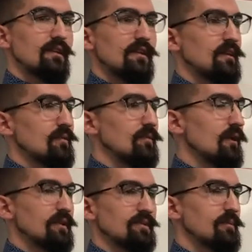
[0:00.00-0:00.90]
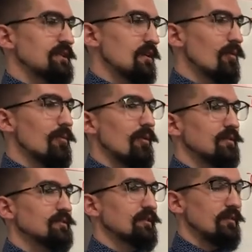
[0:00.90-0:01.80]
and how that's how he's a terrible
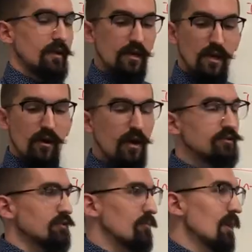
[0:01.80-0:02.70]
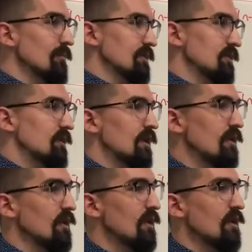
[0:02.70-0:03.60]
person. And they're like, actually, Obama did that.
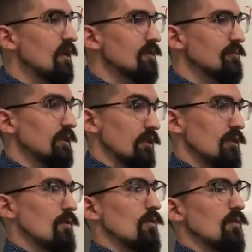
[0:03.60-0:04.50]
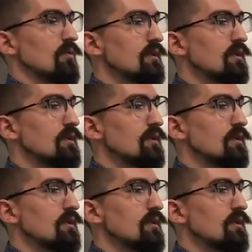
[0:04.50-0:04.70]
And I'd be like, oh.